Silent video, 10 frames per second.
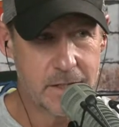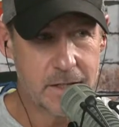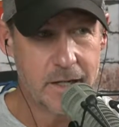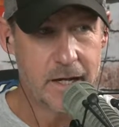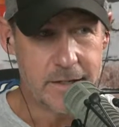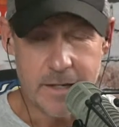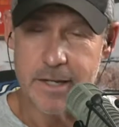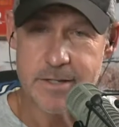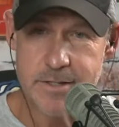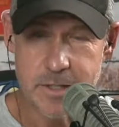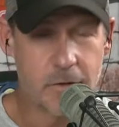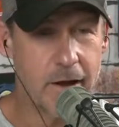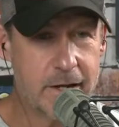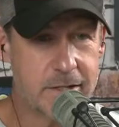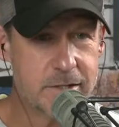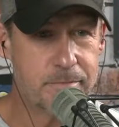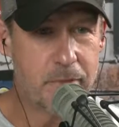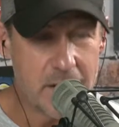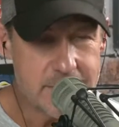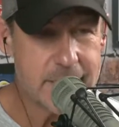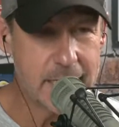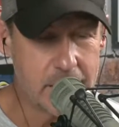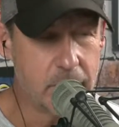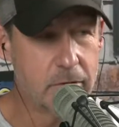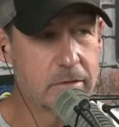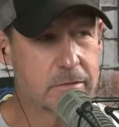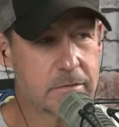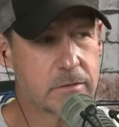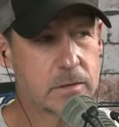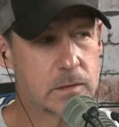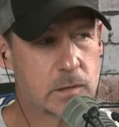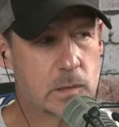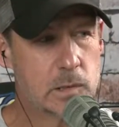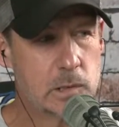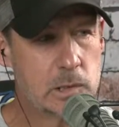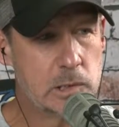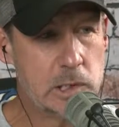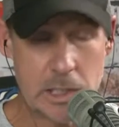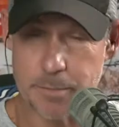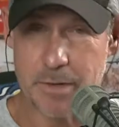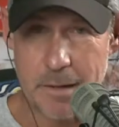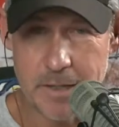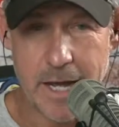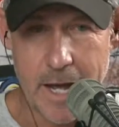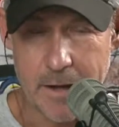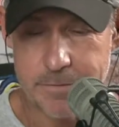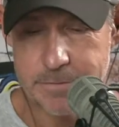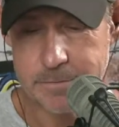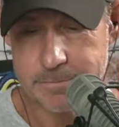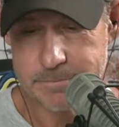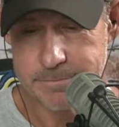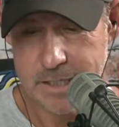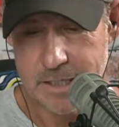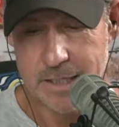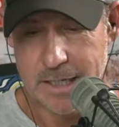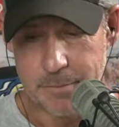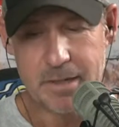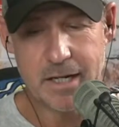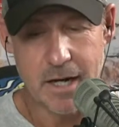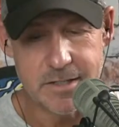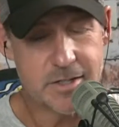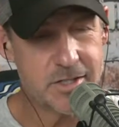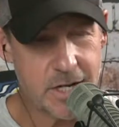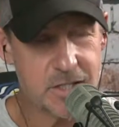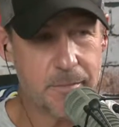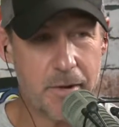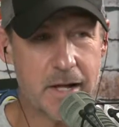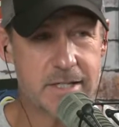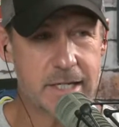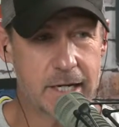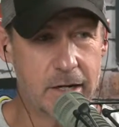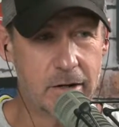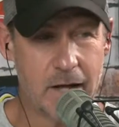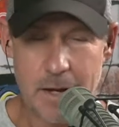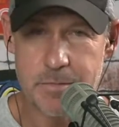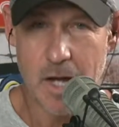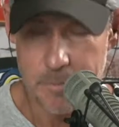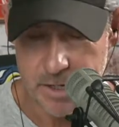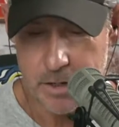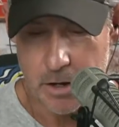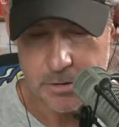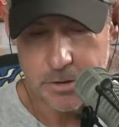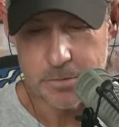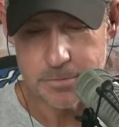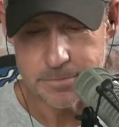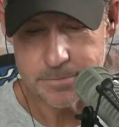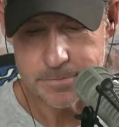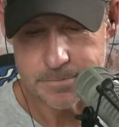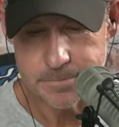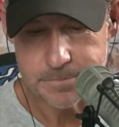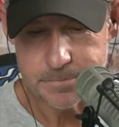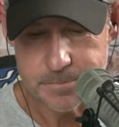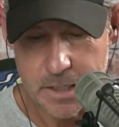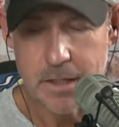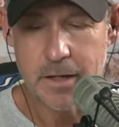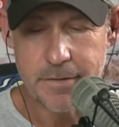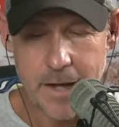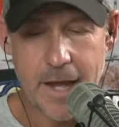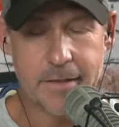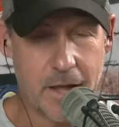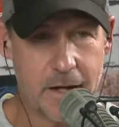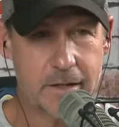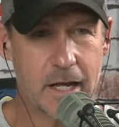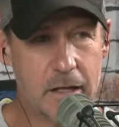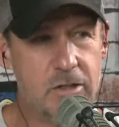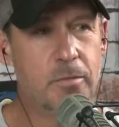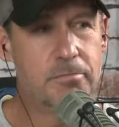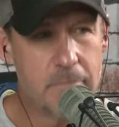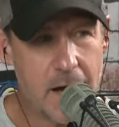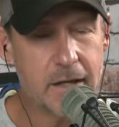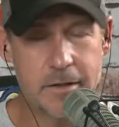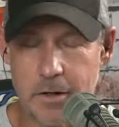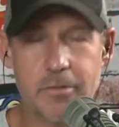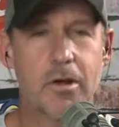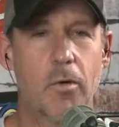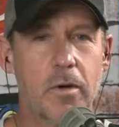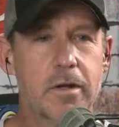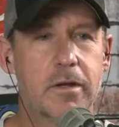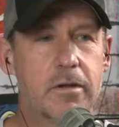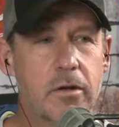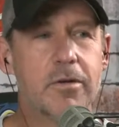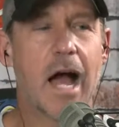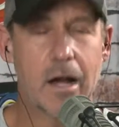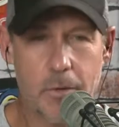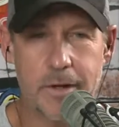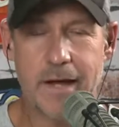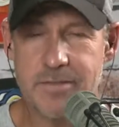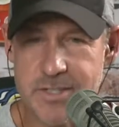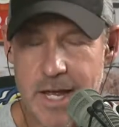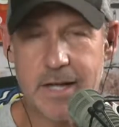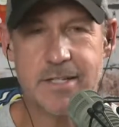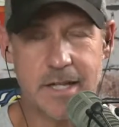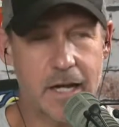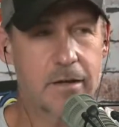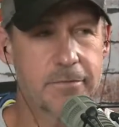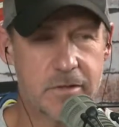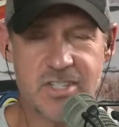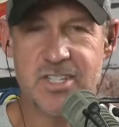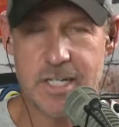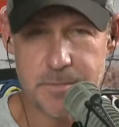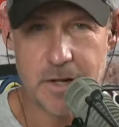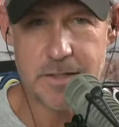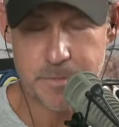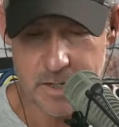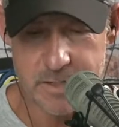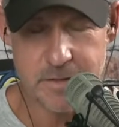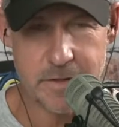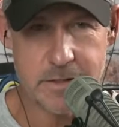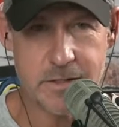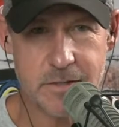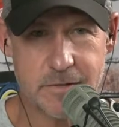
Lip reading: And it is the greatest buzzkill you could probably have. And because it's such a buzzkill, I'm dumping it on you. The headline. And then you're not going to have sex again for 6 months because of this.